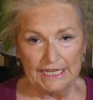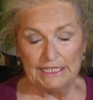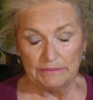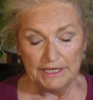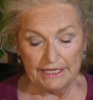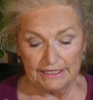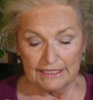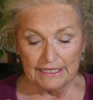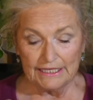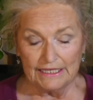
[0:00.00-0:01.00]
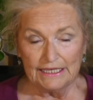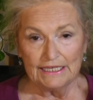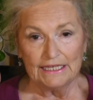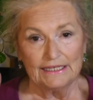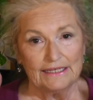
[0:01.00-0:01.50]
Anyway,
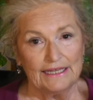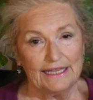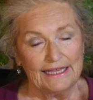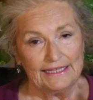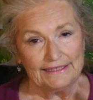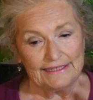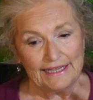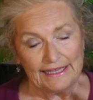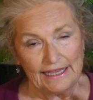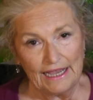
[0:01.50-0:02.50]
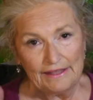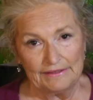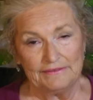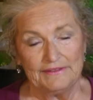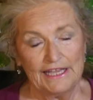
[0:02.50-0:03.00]
and
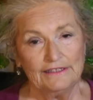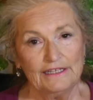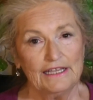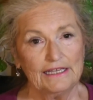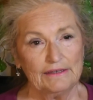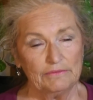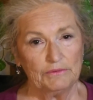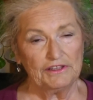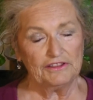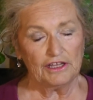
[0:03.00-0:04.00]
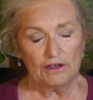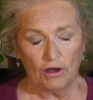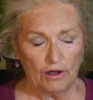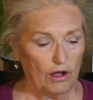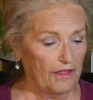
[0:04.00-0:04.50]
then with
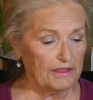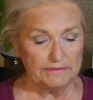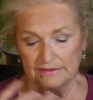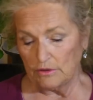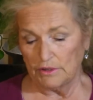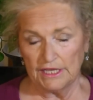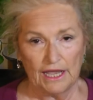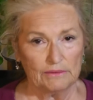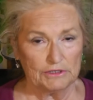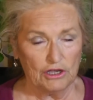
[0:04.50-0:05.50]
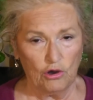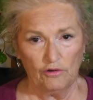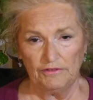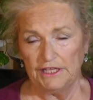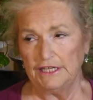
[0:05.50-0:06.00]
all that was going on with
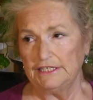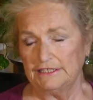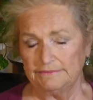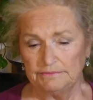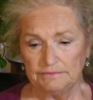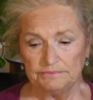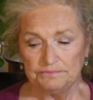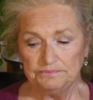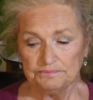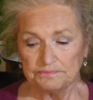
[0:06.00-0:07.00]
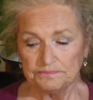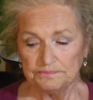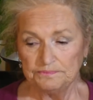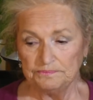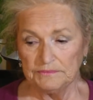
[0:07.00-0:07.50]
COVID
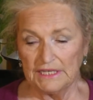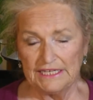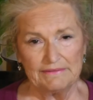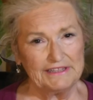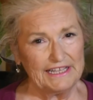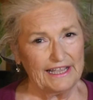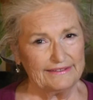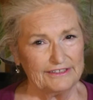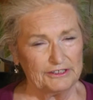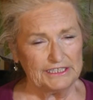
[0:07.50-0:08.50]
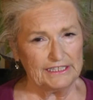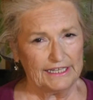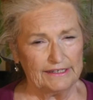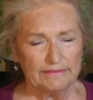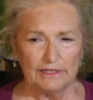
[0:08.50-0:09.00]
and everything, I started
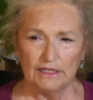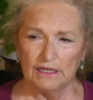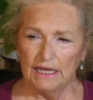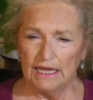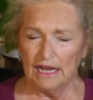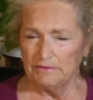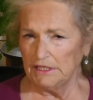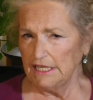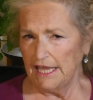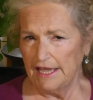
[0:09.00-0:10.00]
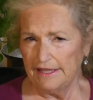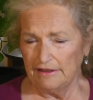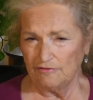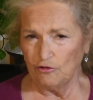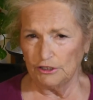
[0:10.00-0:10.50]
like, well, I really can't
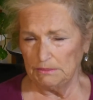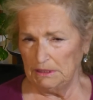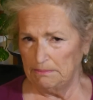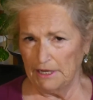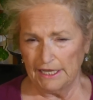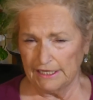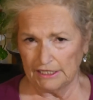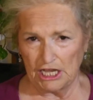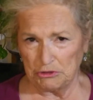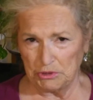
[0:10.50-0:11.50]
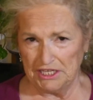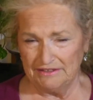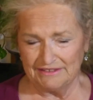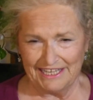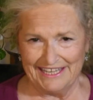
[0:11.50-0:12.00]
afford to be buying a lot of
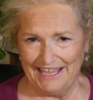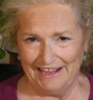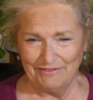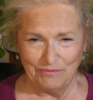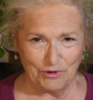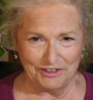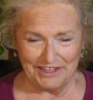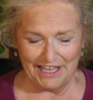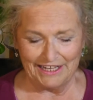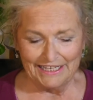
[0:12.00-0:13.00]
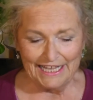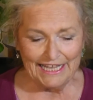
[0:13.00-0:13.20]
wigs. I can't afford that.